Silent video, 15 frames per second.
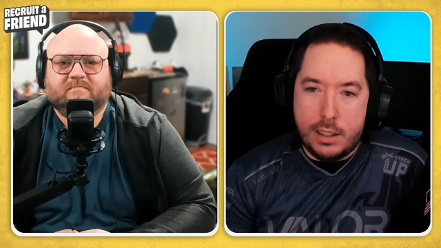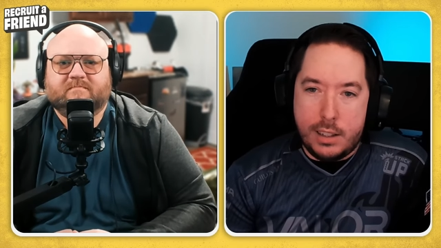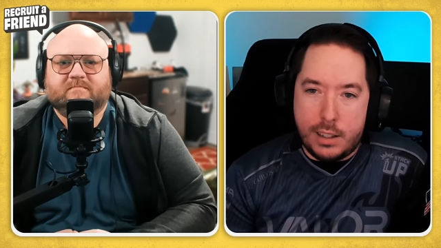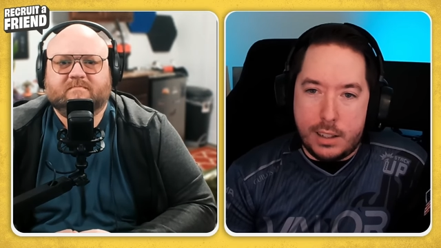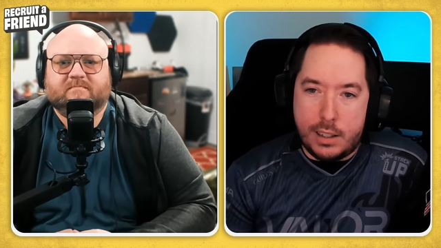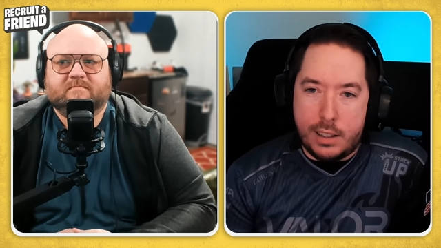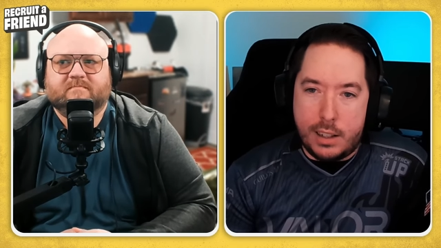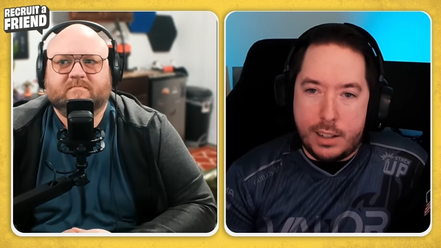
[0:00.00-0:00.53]

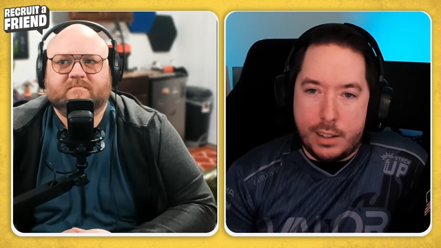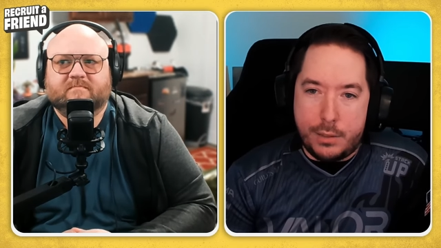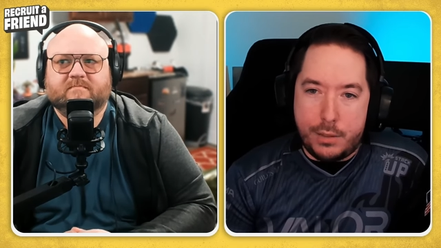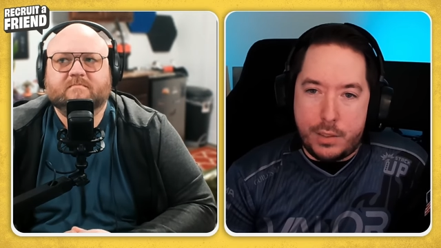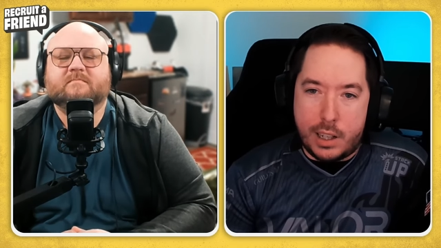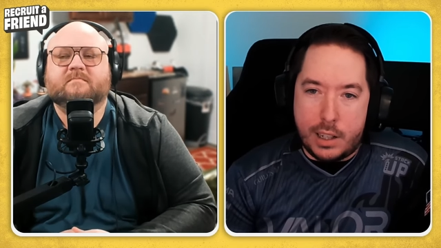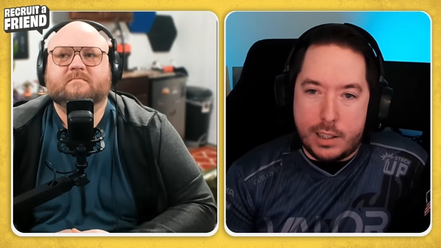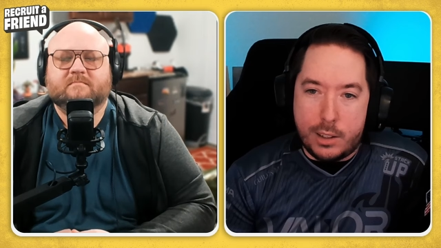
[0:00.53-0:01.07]
Speaker 1: Uh, I have
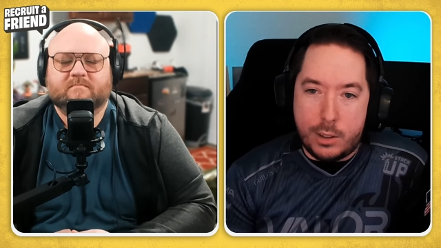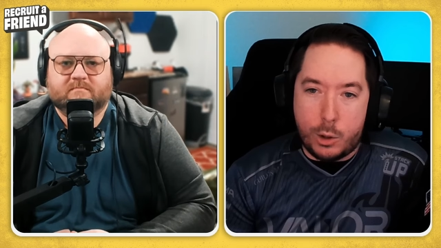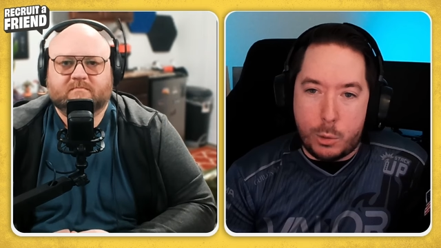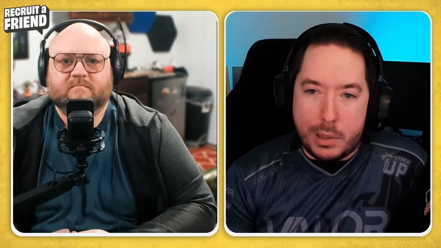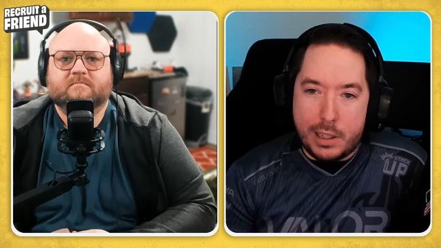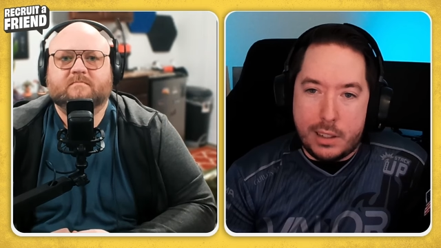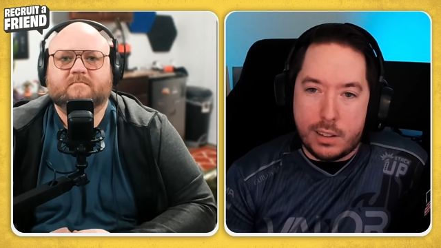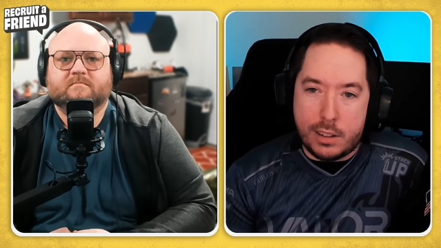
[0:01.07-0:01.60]
died mm-hmm. so
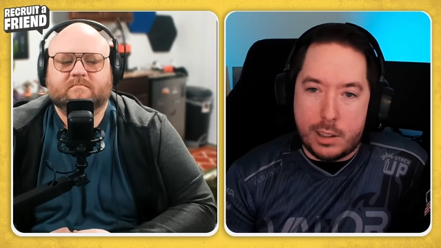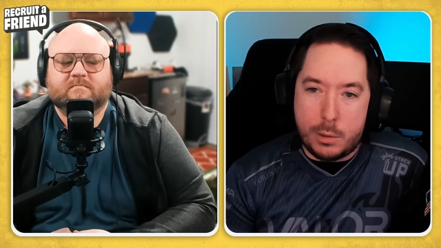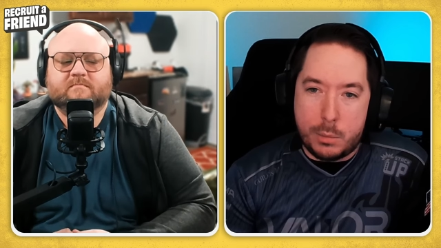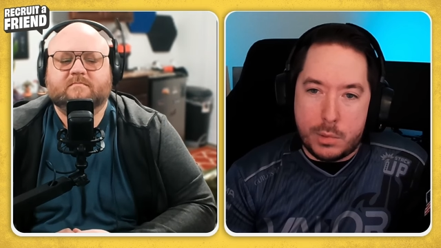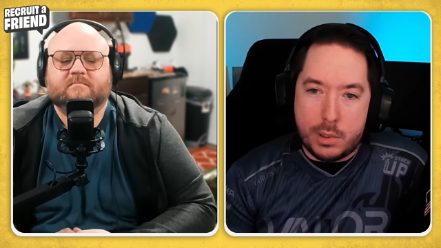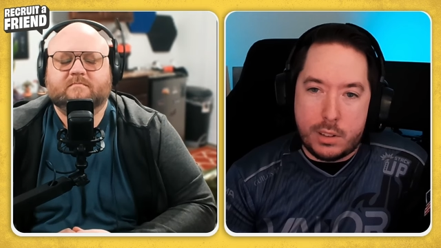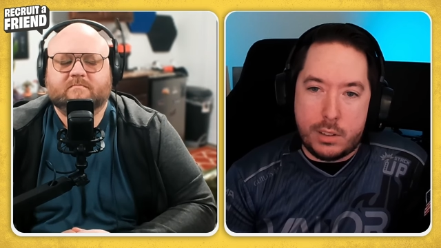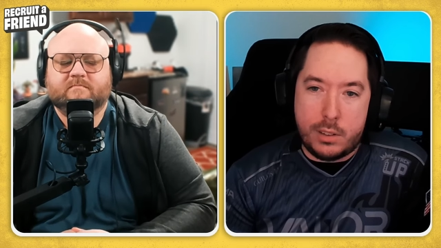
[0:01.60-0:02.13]
many
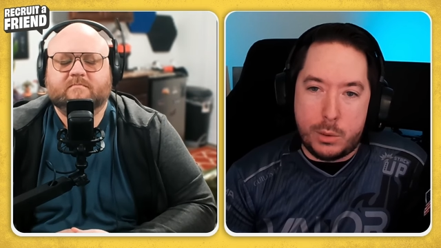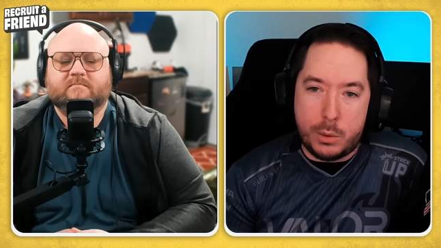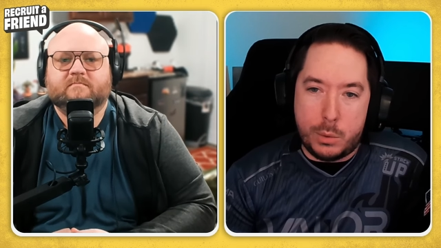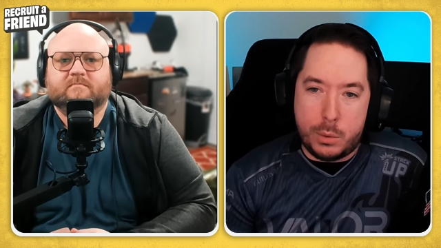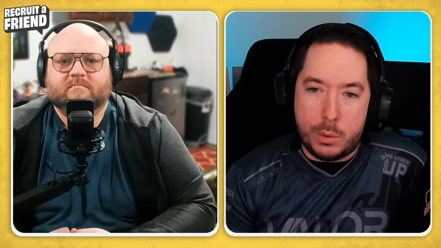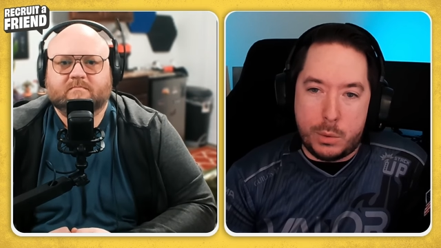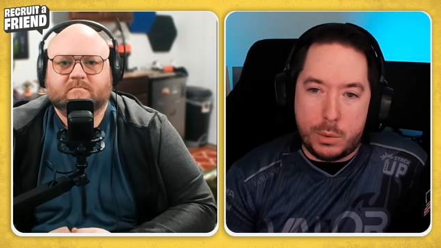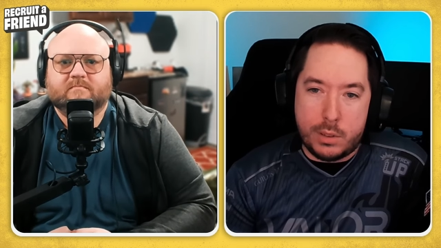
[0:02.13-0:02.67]
times
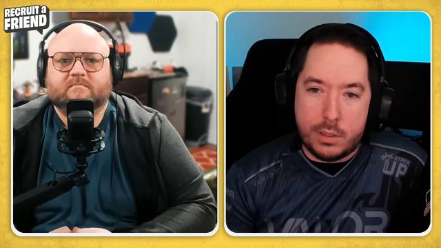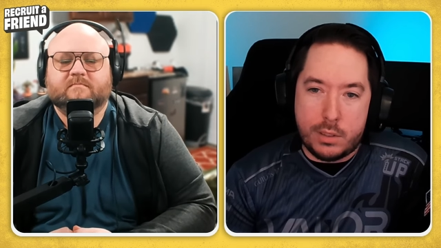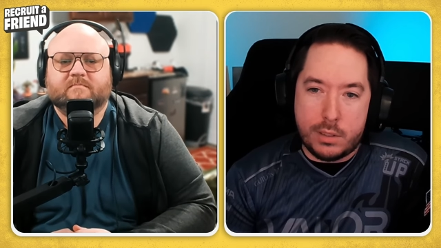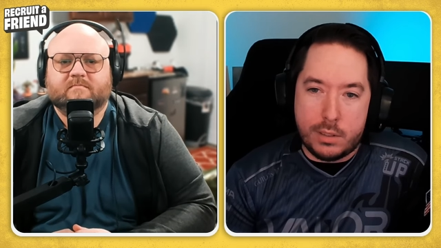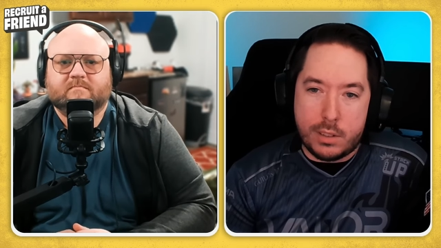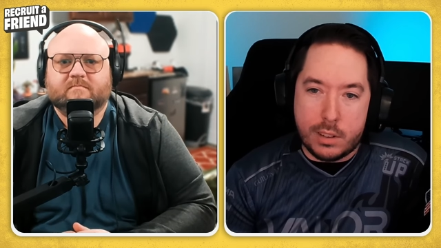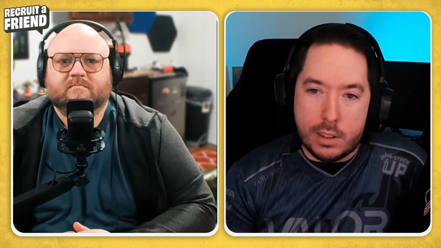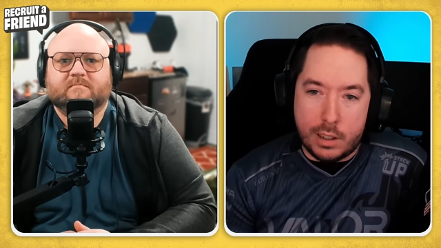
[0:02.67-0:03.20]
to
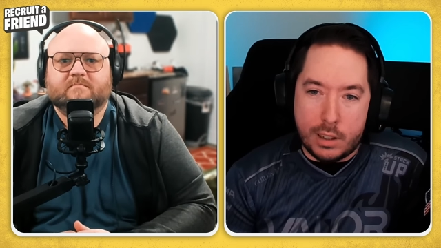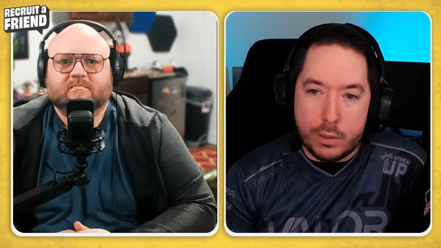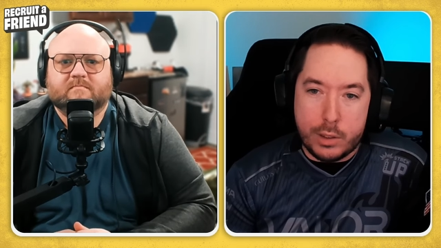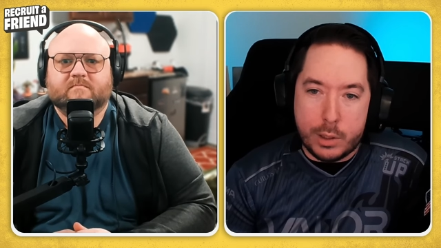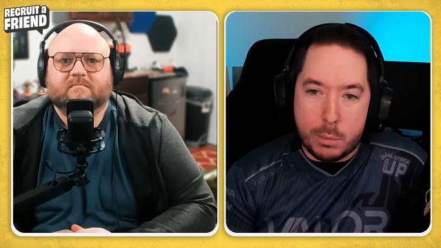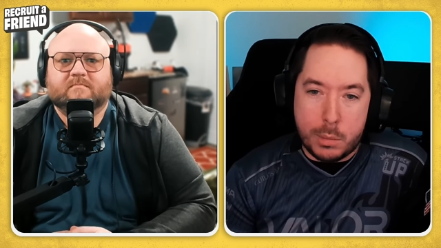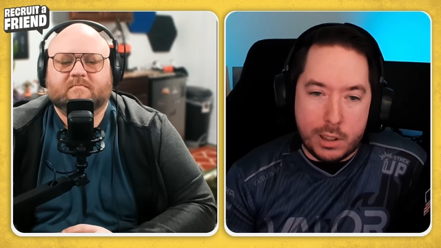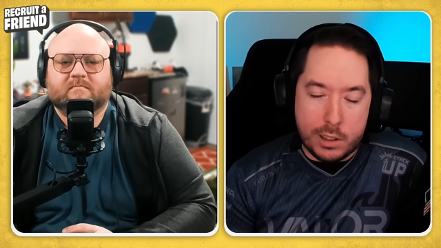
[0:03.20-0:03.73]
the
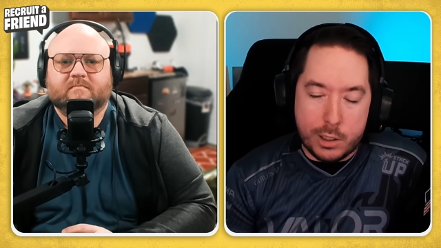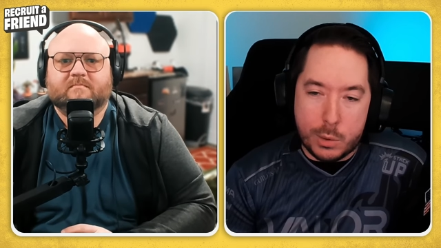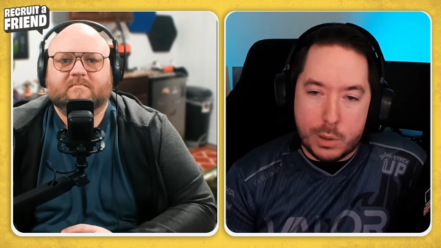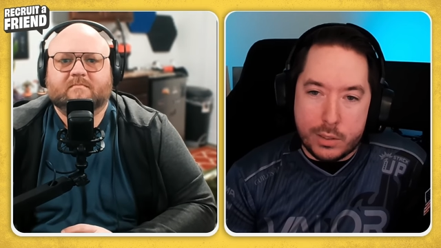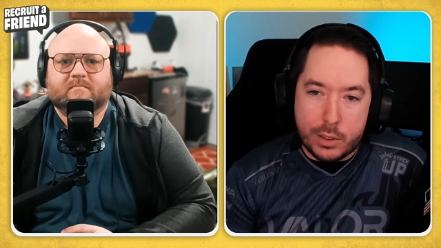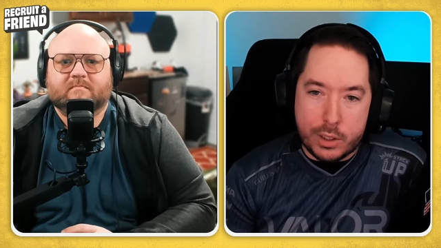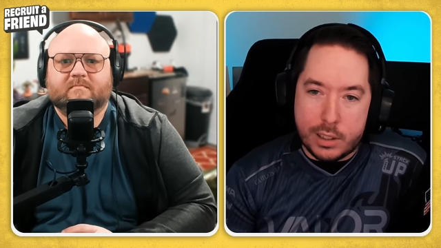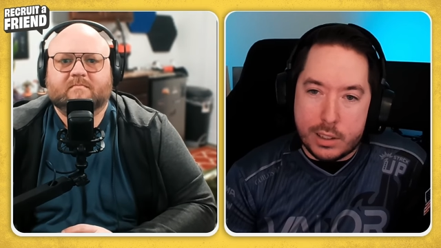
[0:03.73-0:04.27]
elephant boss,
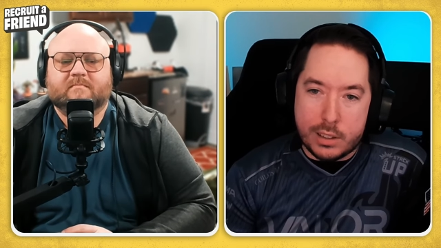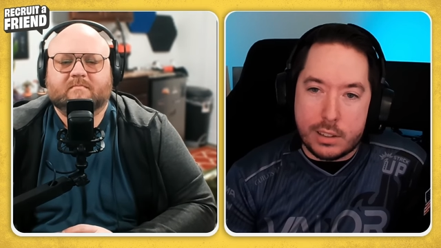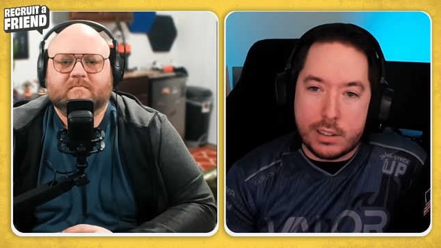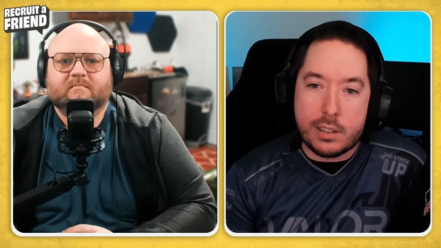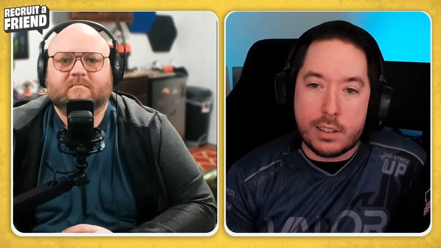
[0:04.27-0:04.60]
whatever it is.